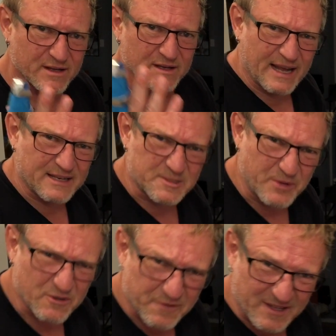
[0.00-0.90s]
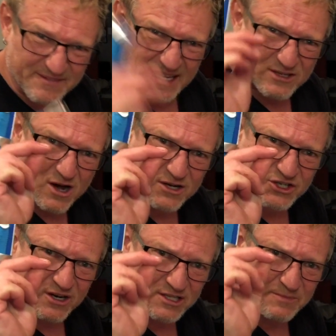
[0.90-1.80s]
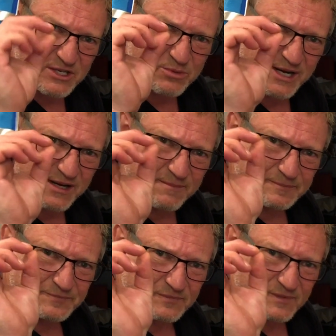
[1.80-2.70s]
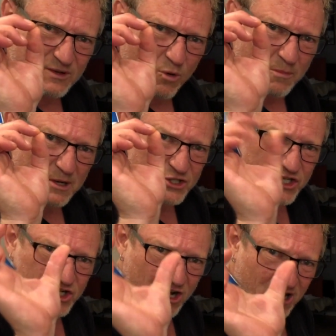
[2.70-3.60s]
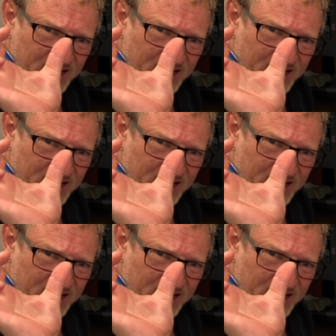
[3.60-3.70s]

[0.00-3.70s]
And it's beautiful, that contrast between the almost charred